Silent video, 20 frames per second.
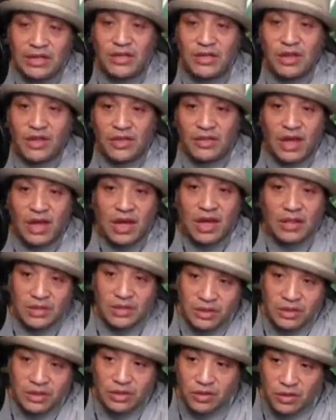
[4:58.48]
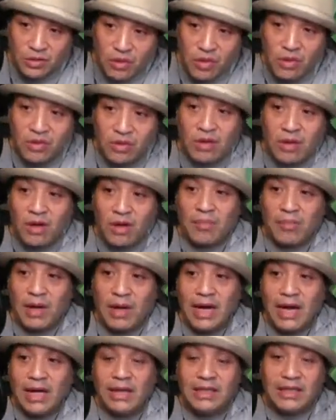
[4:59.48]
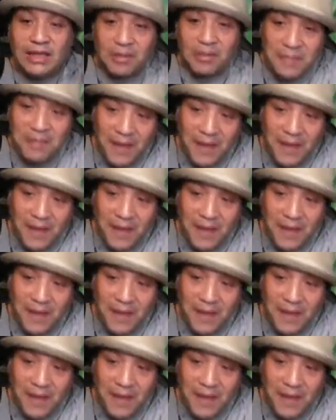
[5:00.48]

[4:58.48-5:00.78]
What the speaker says: our thoughts and control our mind in a